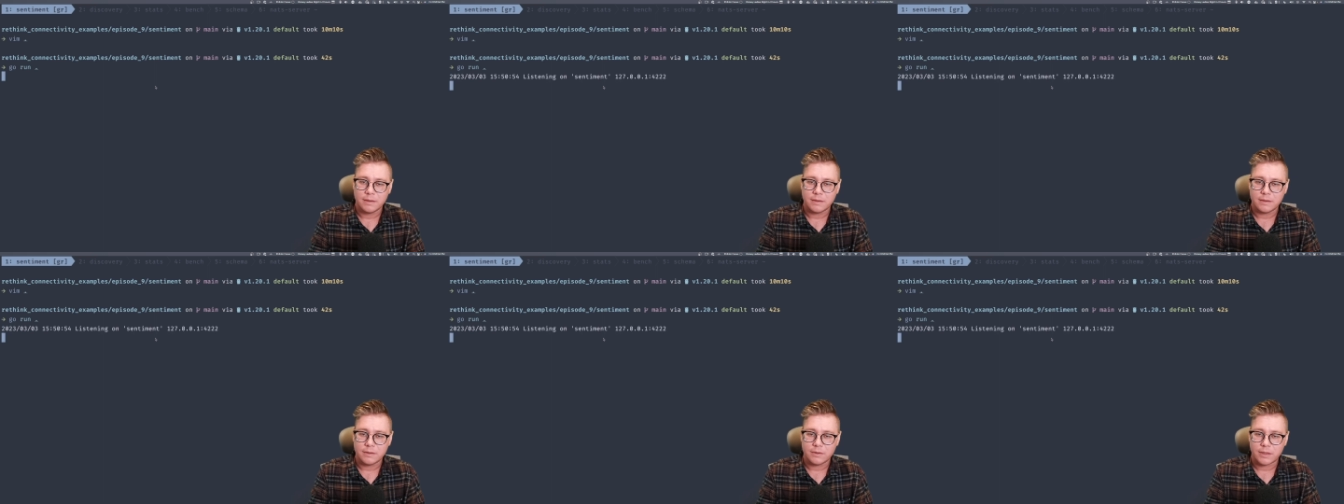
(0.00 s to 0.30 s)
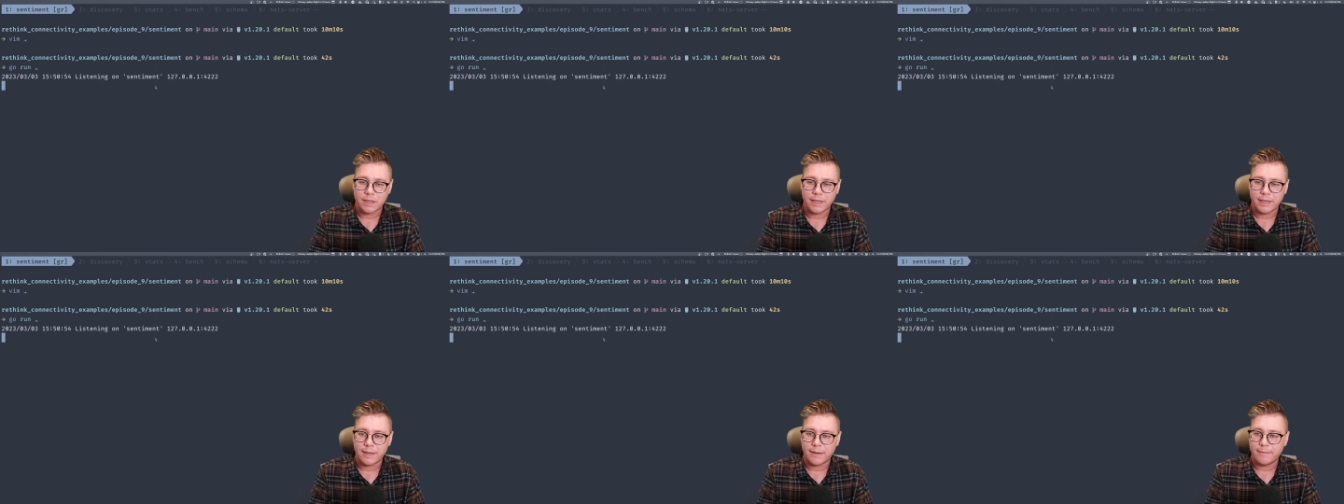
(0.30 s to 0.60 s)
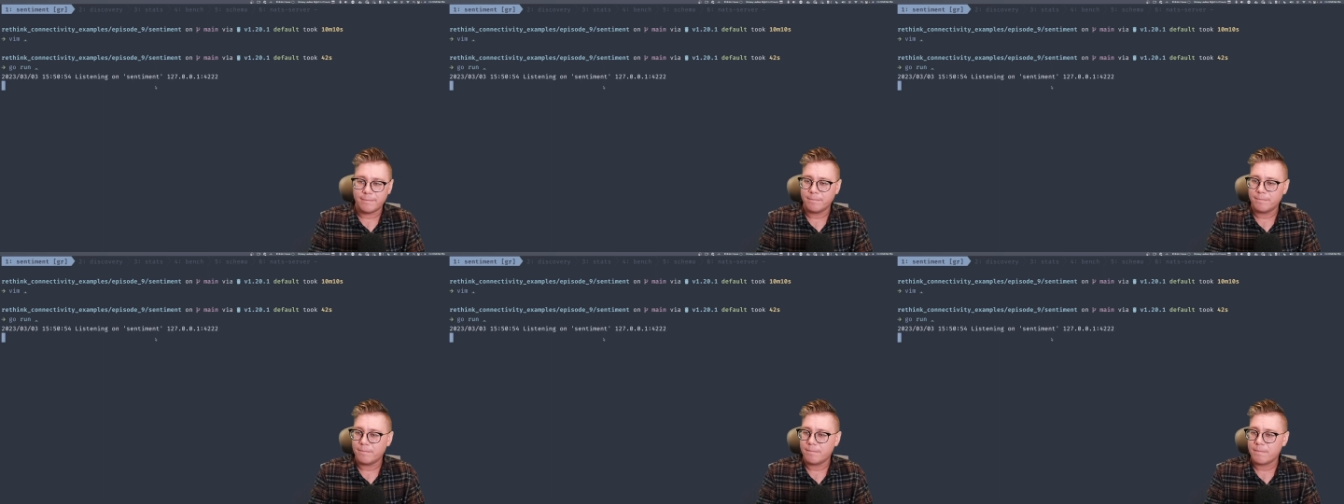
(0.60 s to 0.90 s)
Let's try it
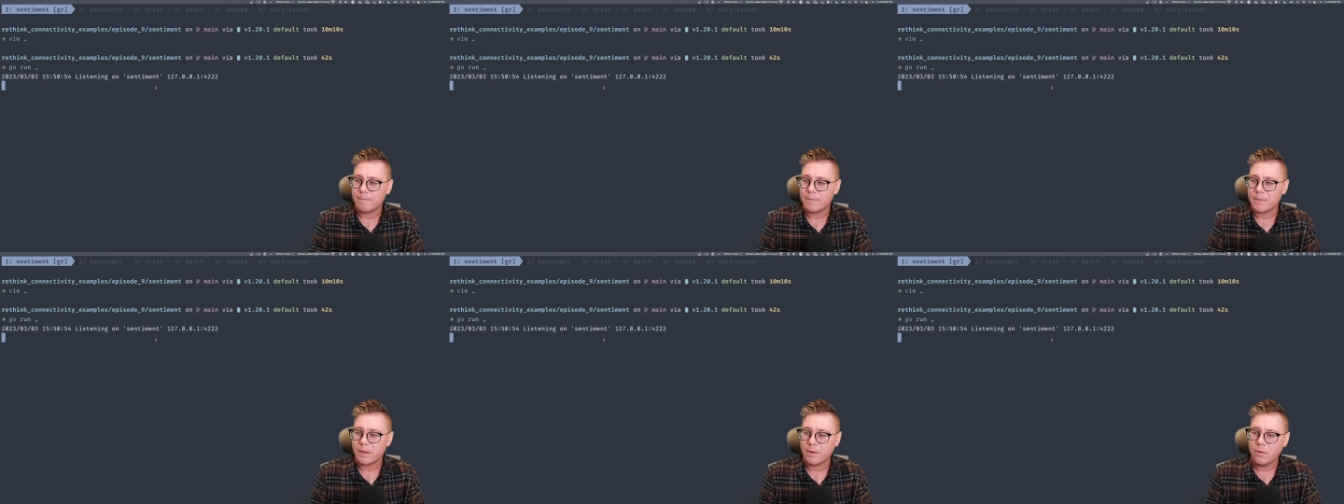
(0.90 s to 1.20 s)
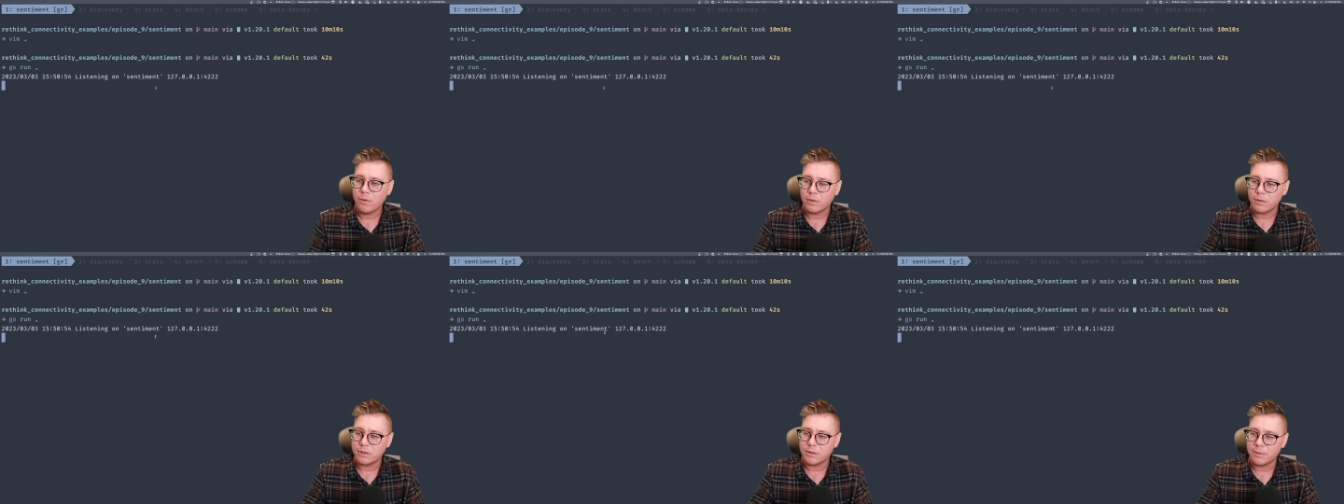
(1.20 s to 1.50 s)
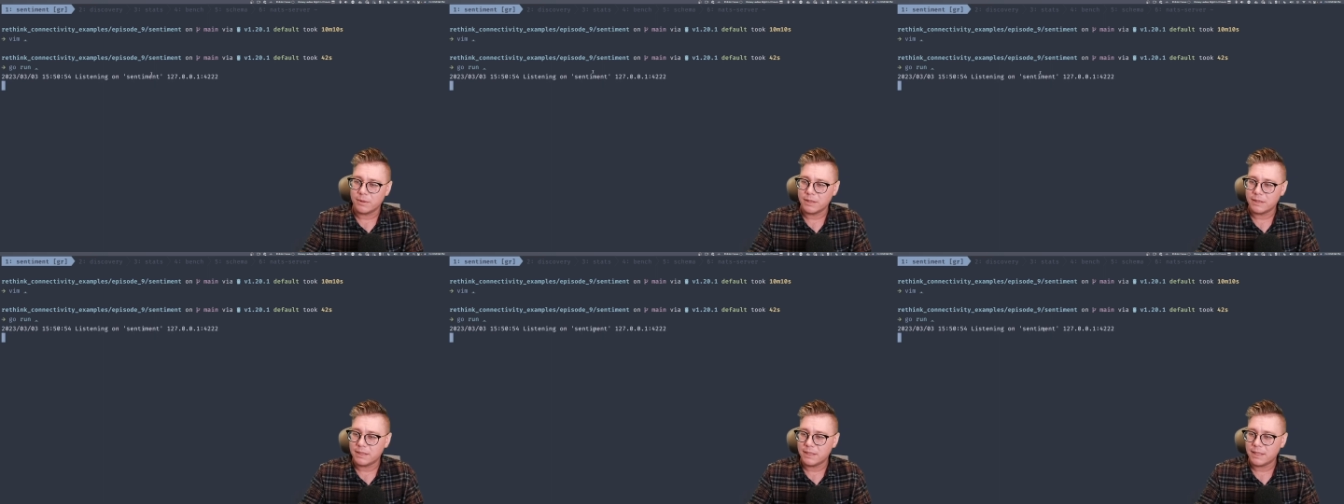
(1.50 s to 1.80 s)
out. Cool. So
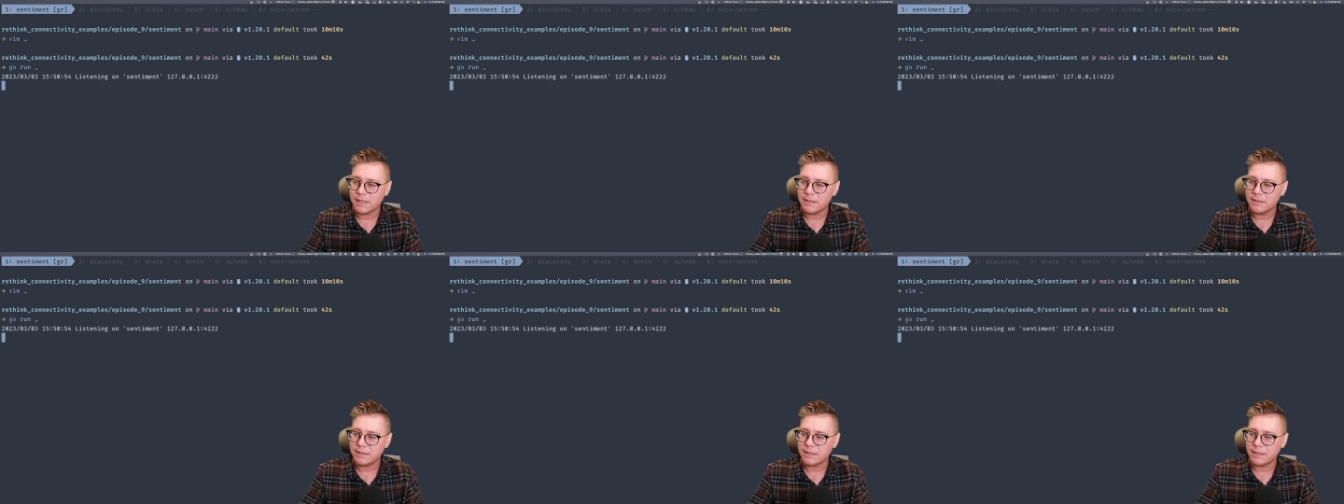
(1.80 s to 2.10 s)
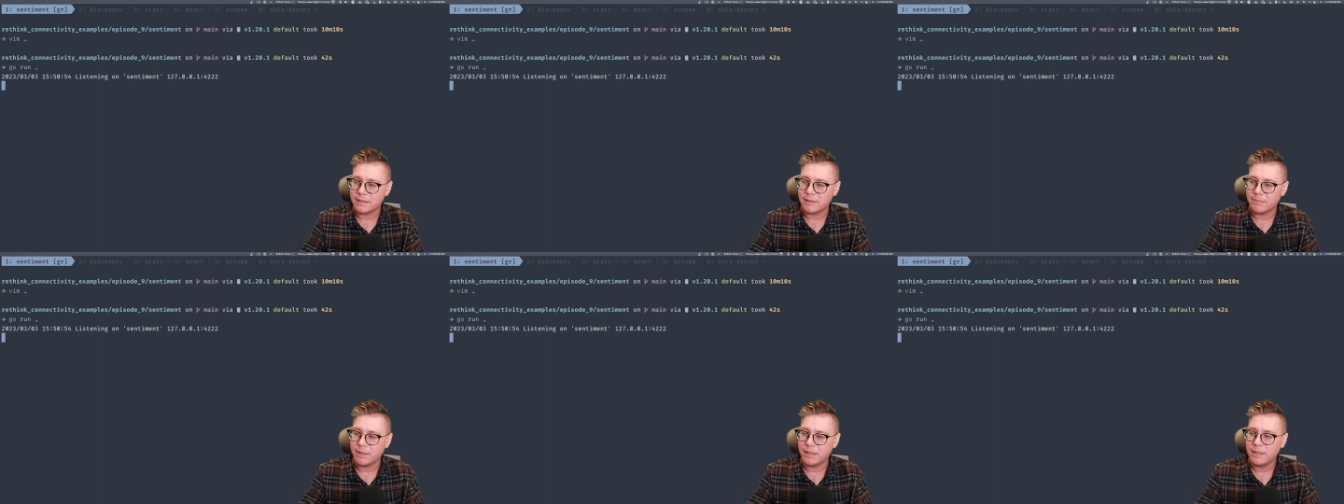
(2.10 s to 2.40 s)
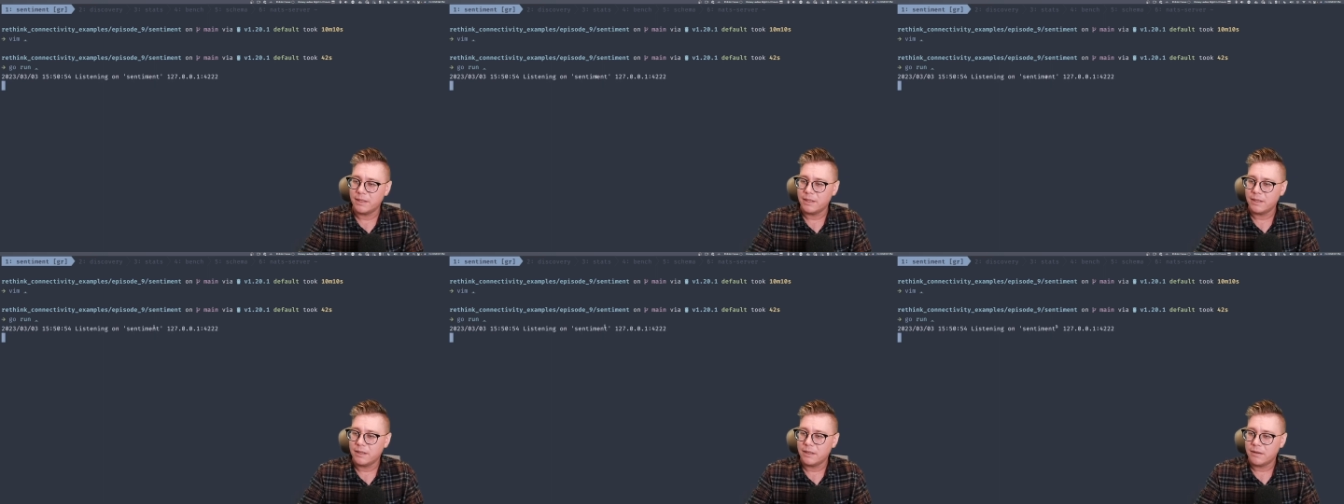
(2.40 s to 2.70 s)
we're listening on sentiment